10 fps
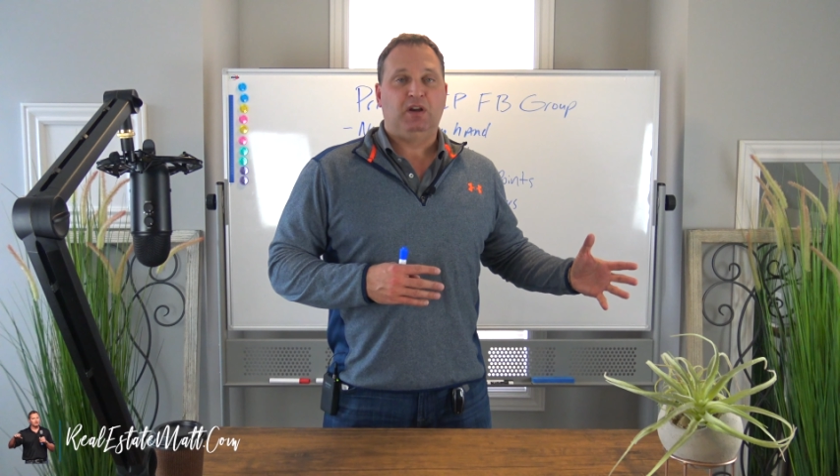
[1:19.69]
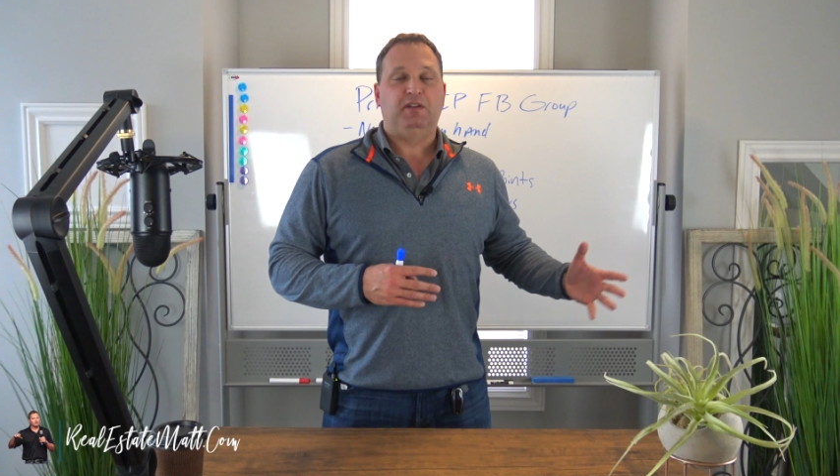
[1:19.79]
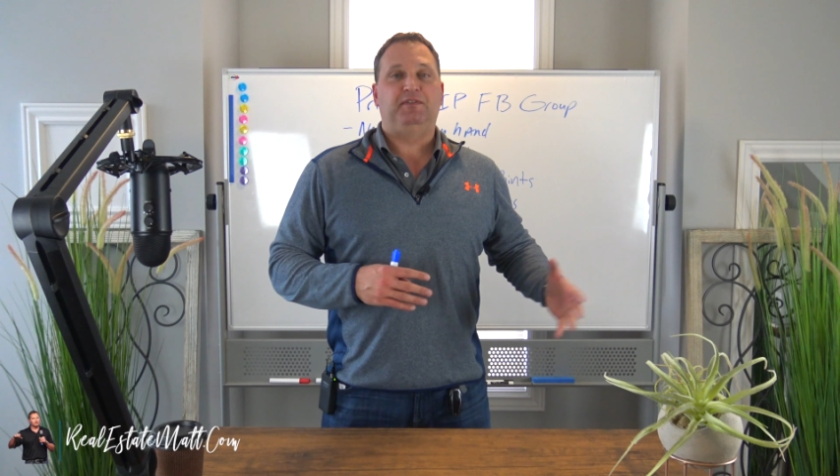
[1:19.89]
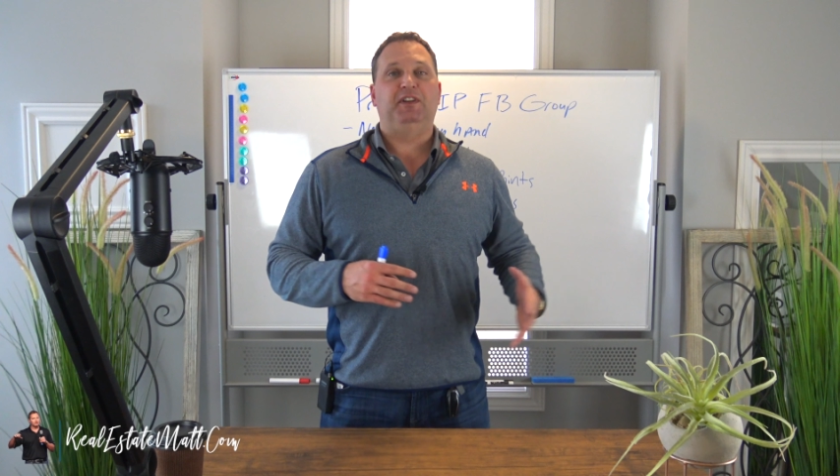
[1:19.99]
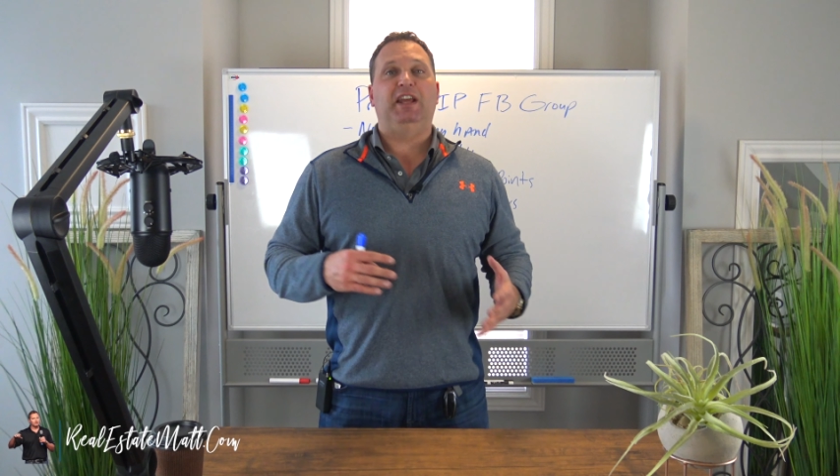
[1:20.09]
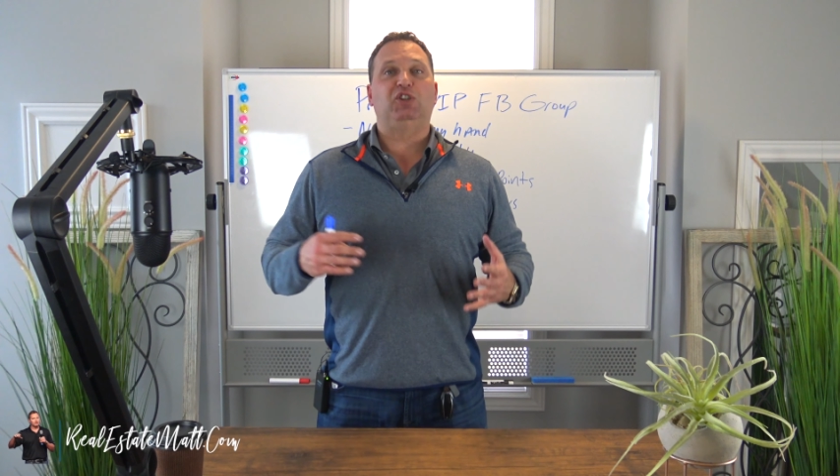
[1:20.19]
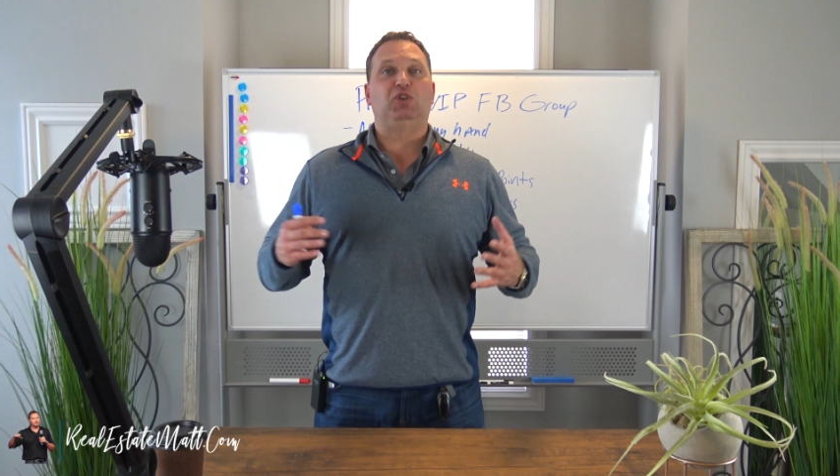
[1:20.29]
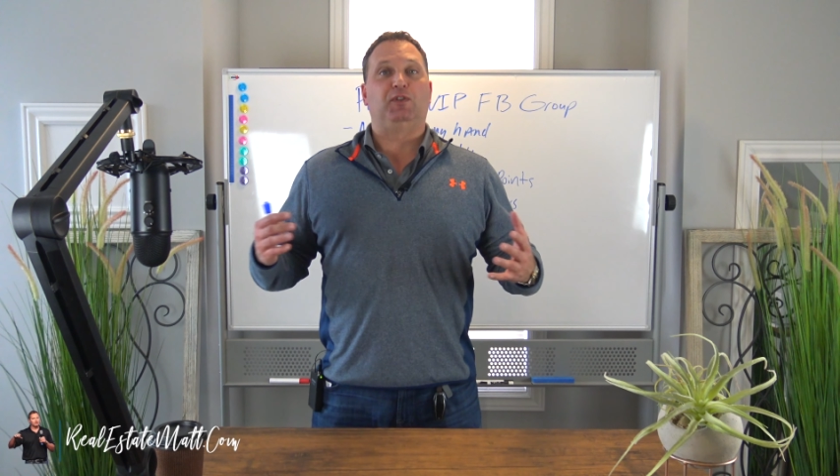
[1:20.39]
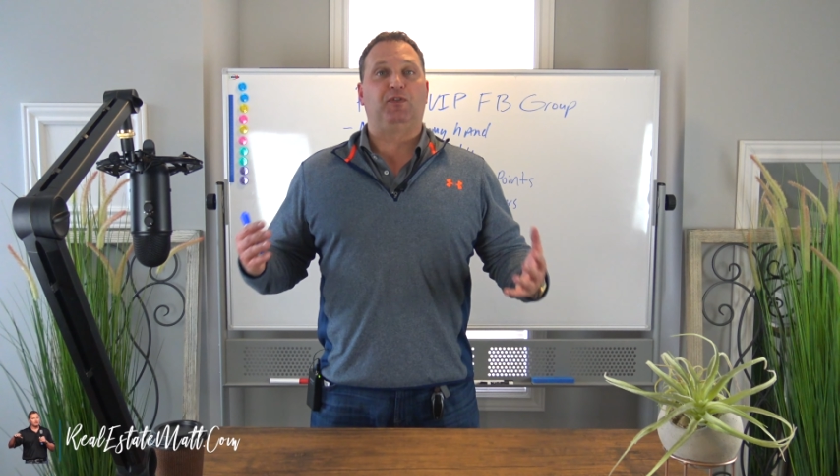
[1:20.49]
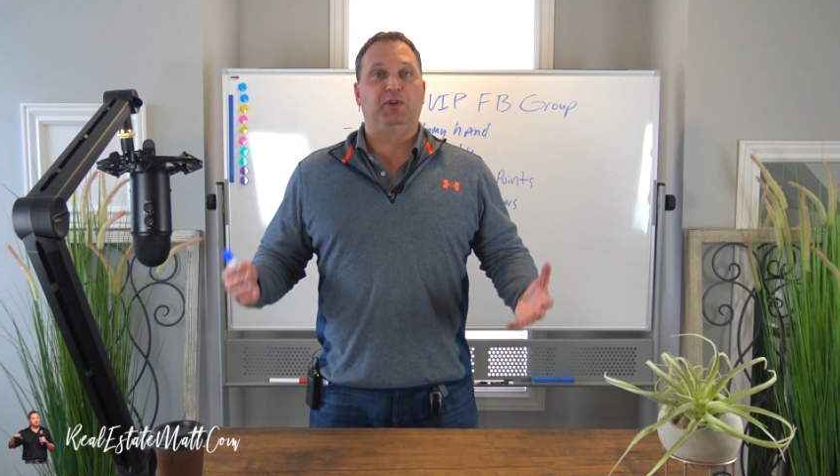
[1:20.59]
of
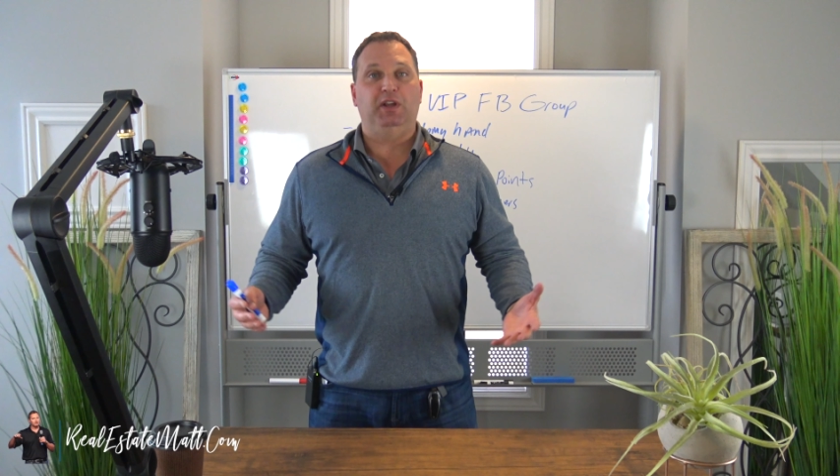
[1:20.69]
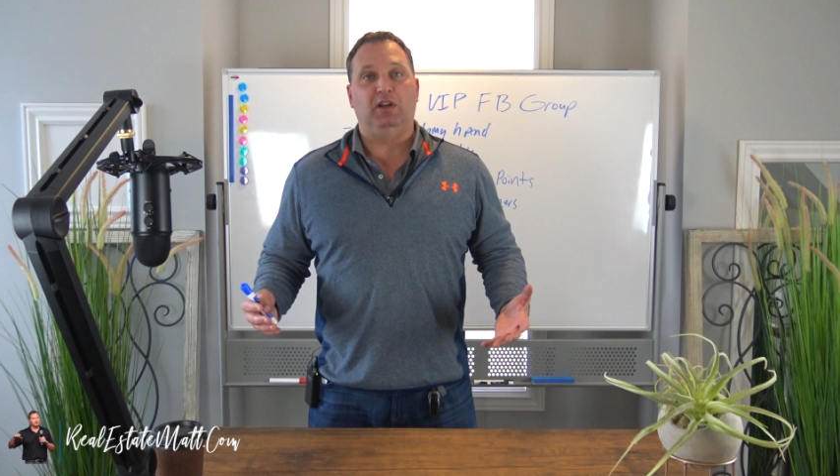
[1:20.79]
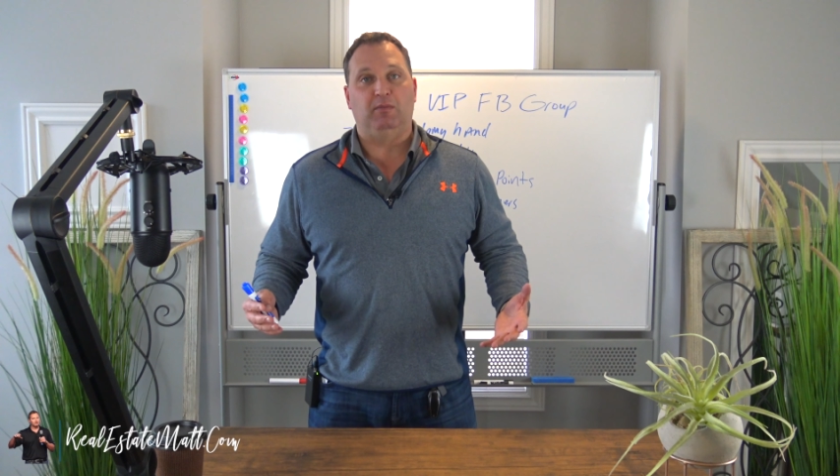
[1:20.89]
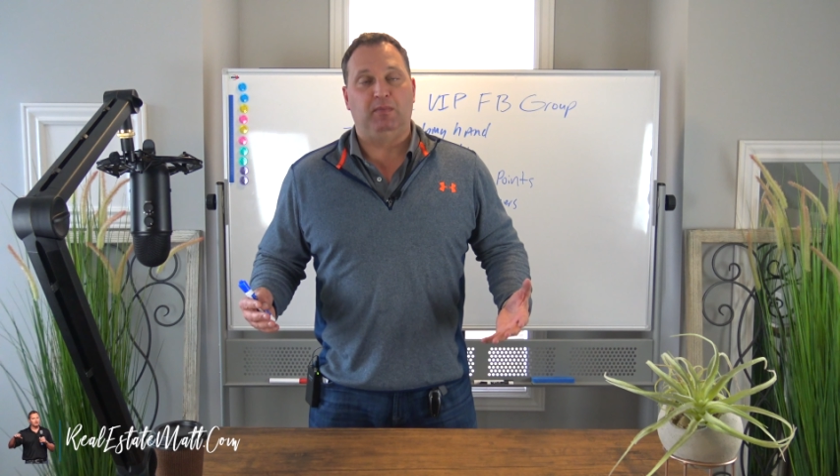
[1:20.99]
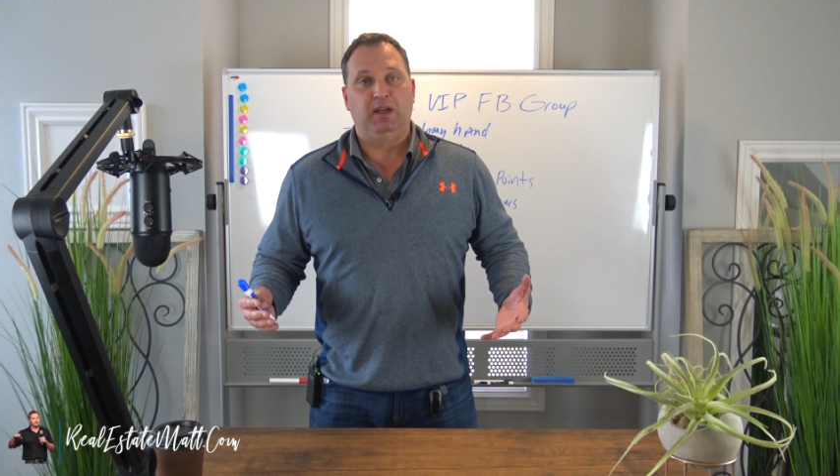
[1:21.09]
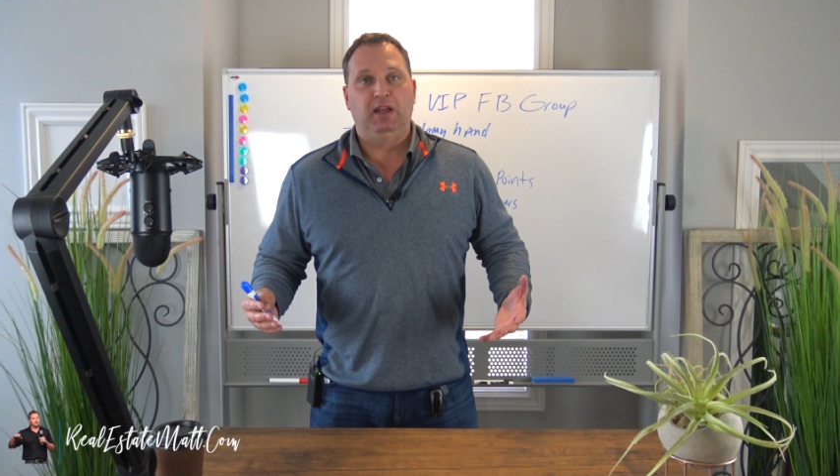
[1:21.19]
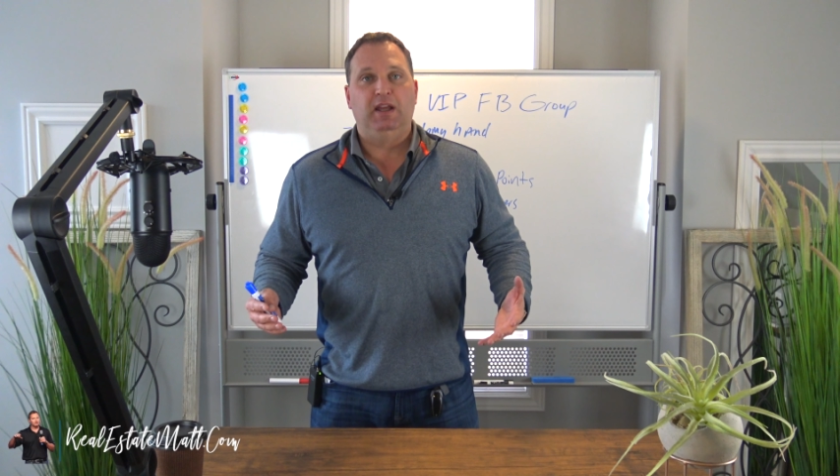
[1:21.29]
financial freedom,